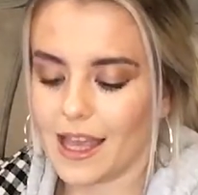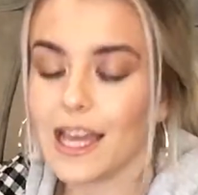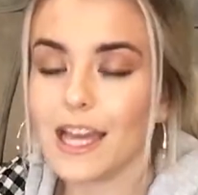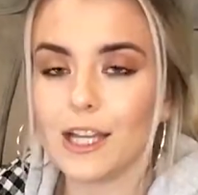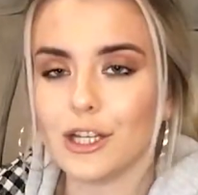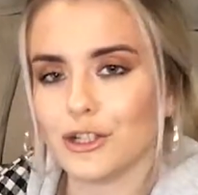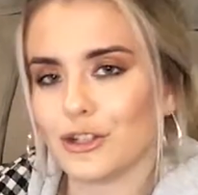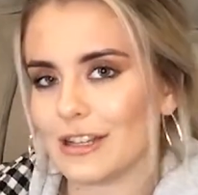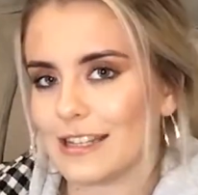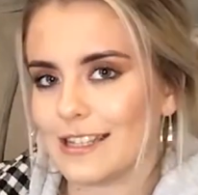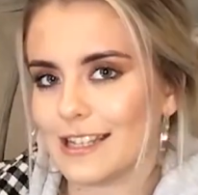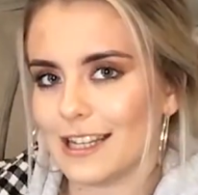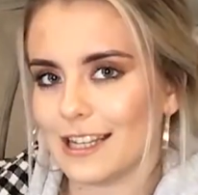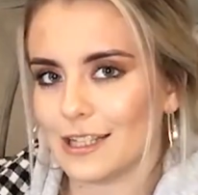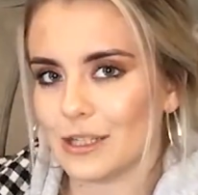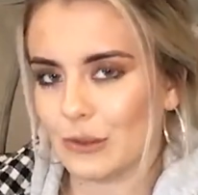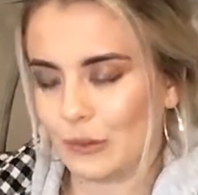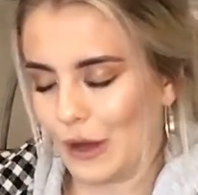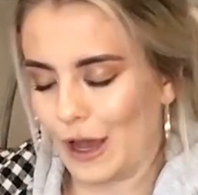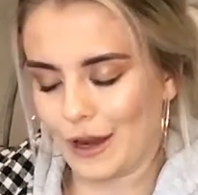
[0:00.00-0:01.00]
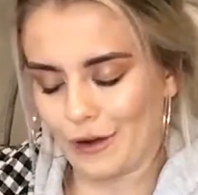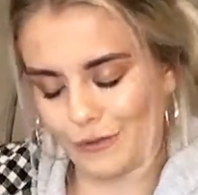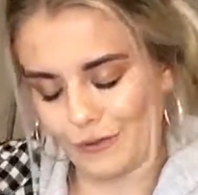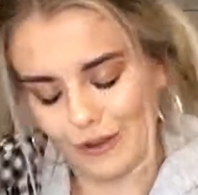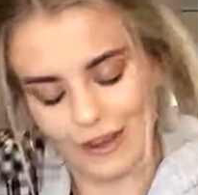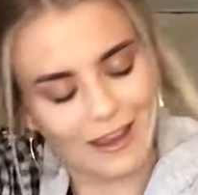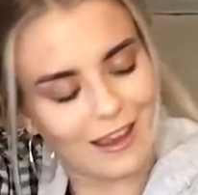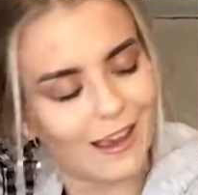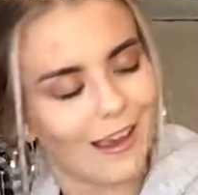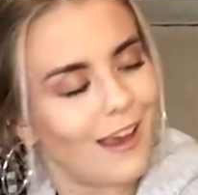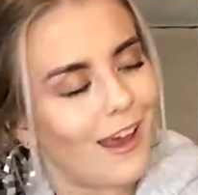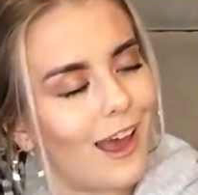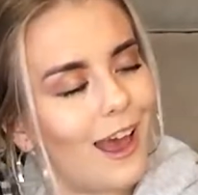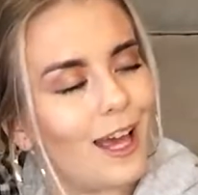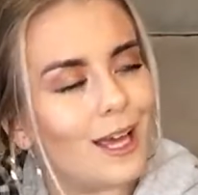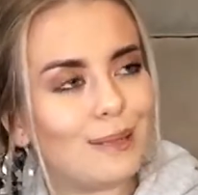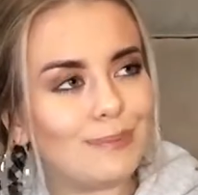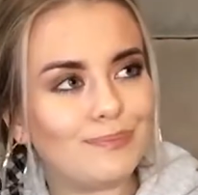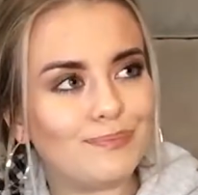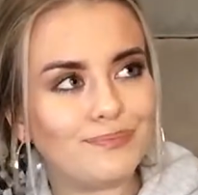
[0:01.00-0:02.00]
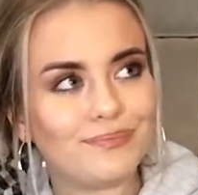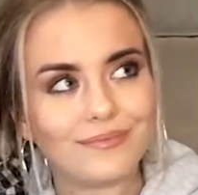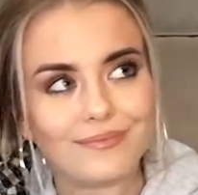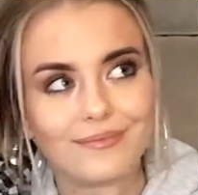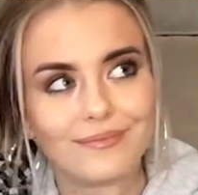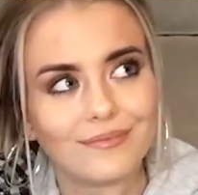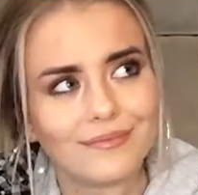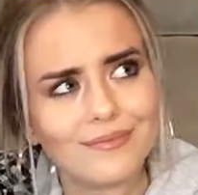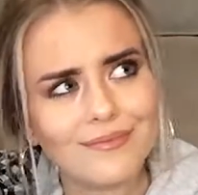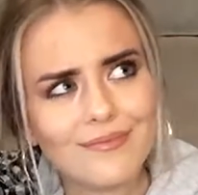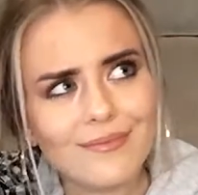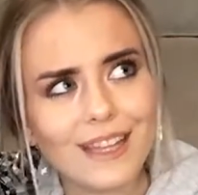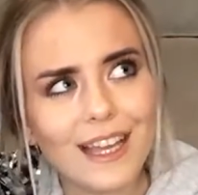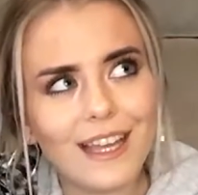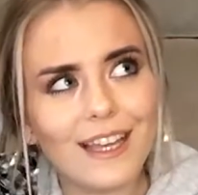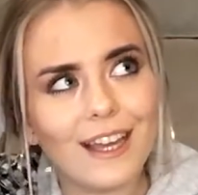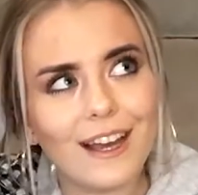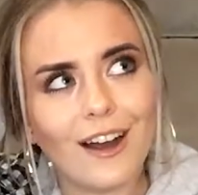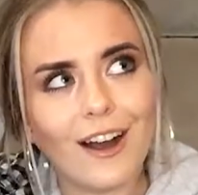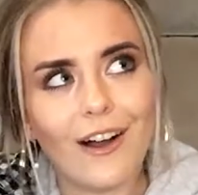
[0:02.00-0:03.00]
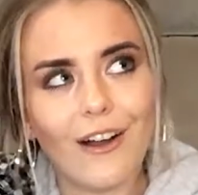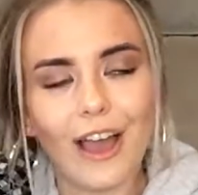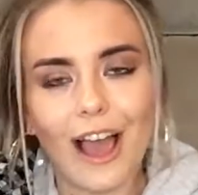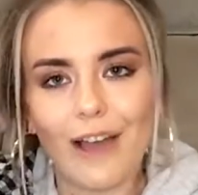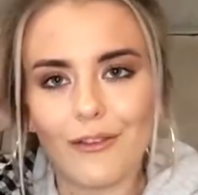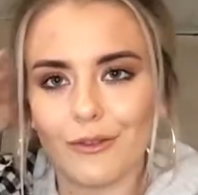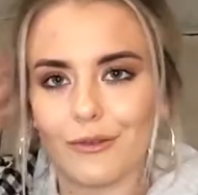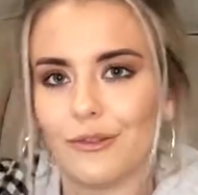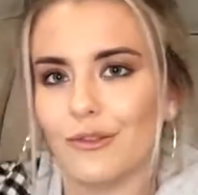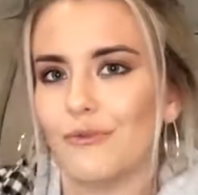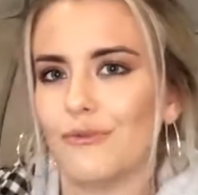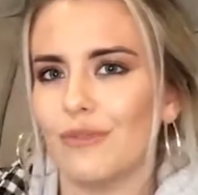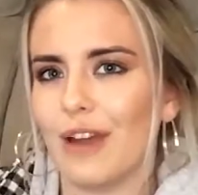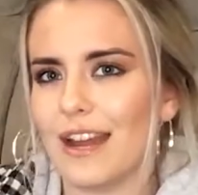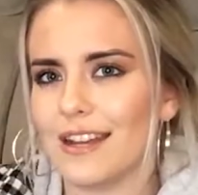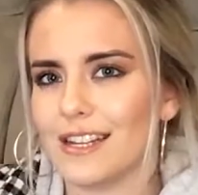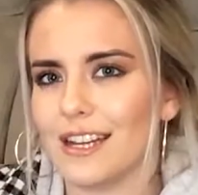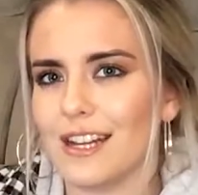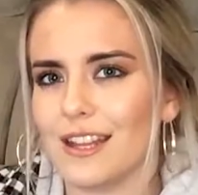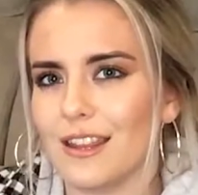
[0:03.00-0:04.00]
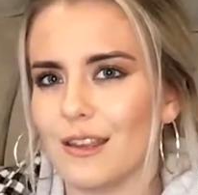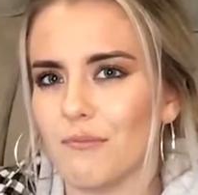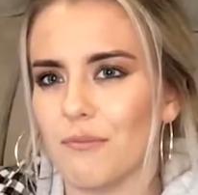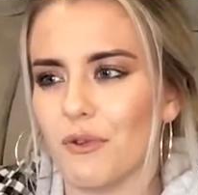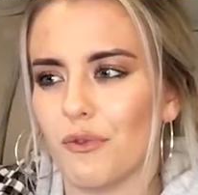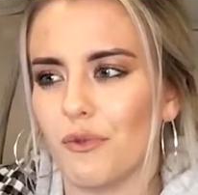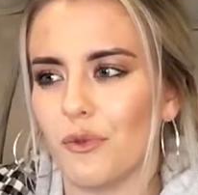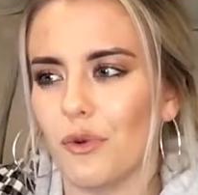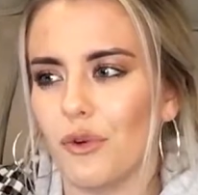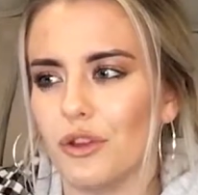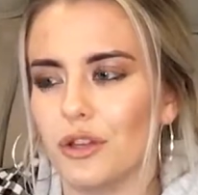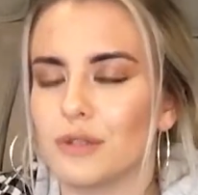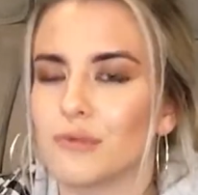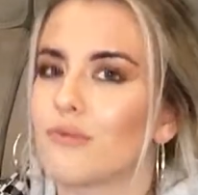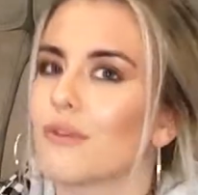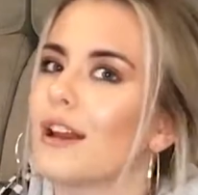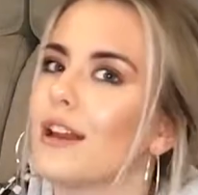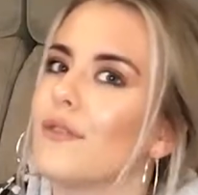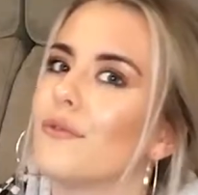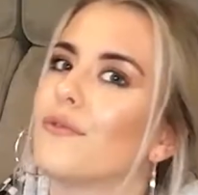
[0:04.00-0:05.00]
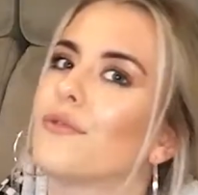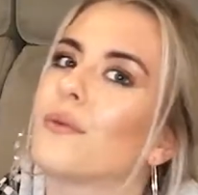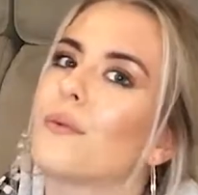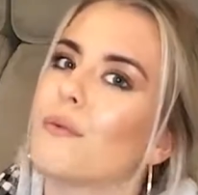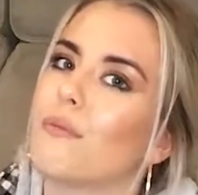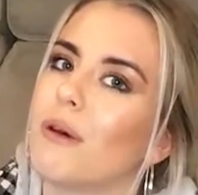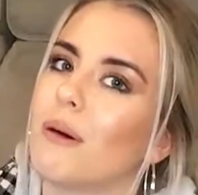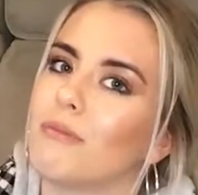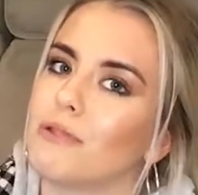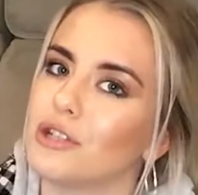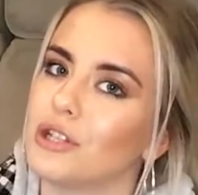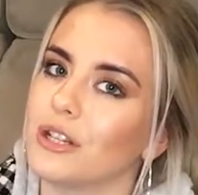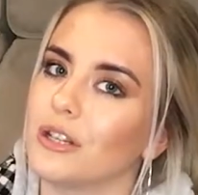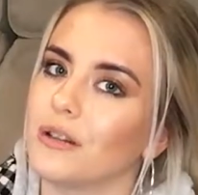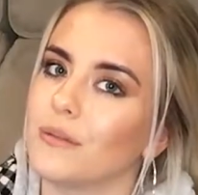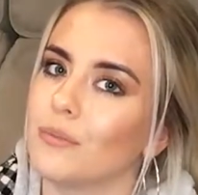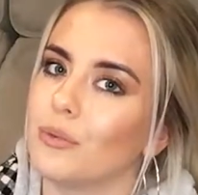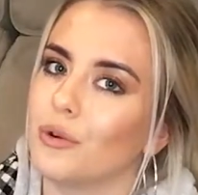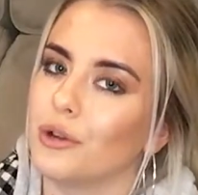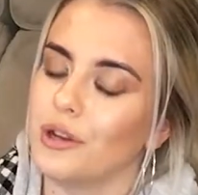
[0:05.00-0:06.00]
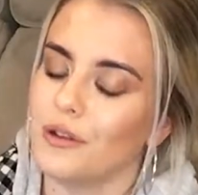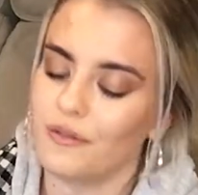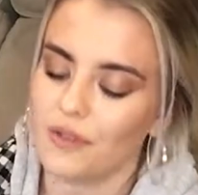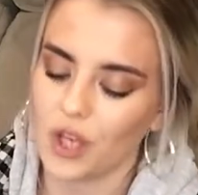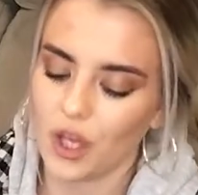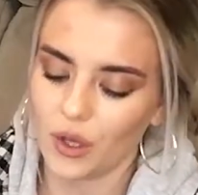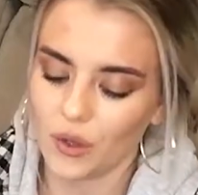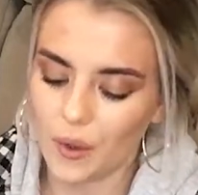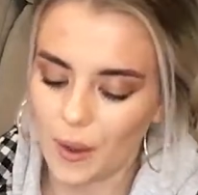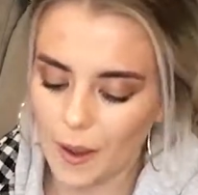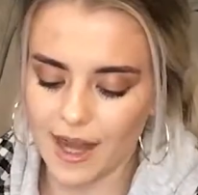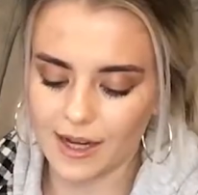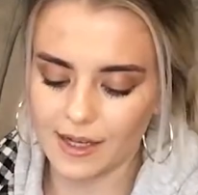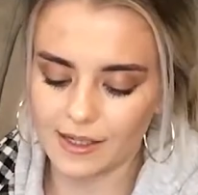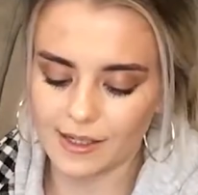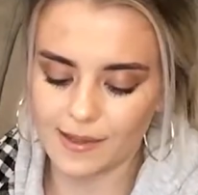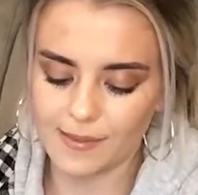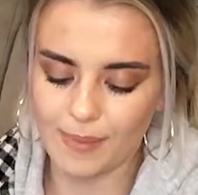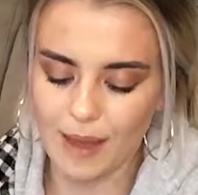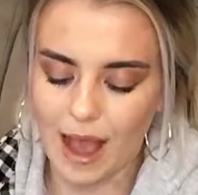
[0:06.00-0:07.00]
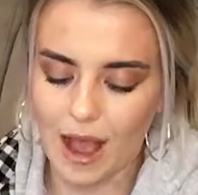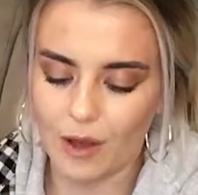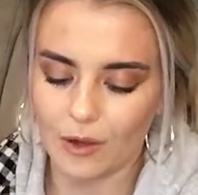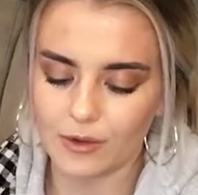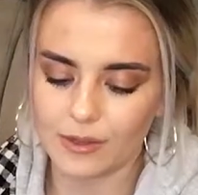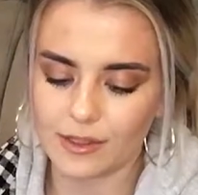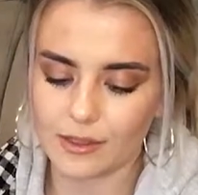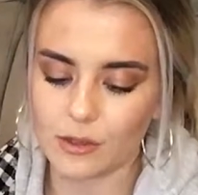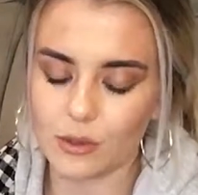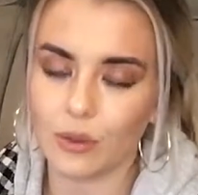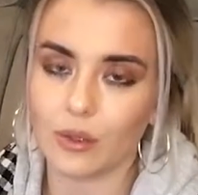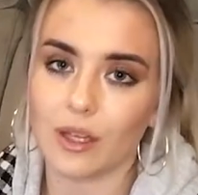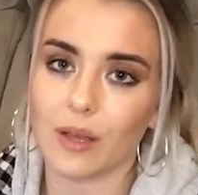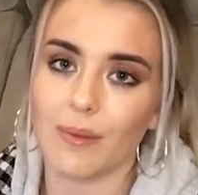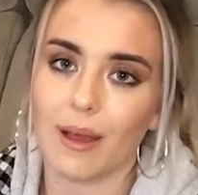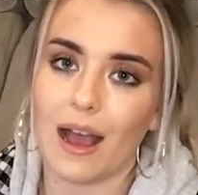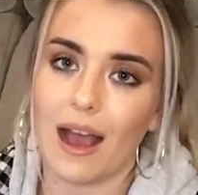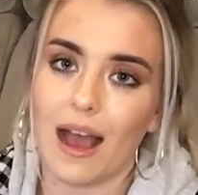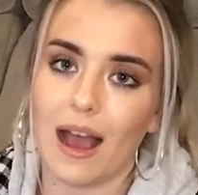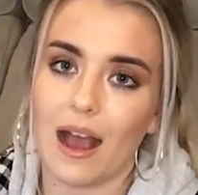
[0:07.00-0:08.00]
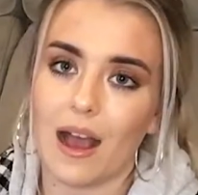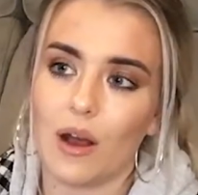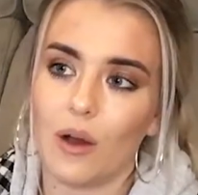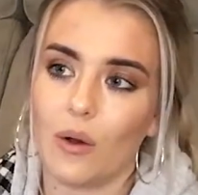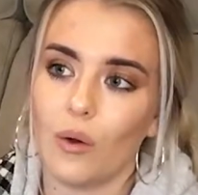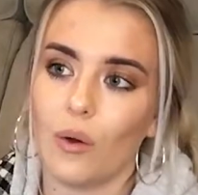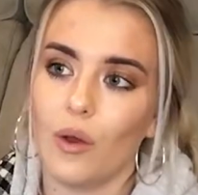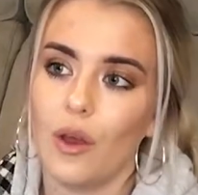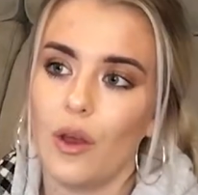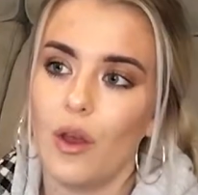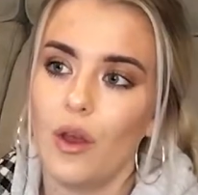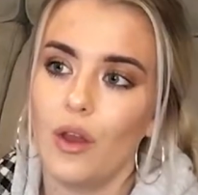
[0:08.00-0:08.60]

interesting as a word for it. I haven't read anything before that's written from a publishing point of view, and it's about talking about how,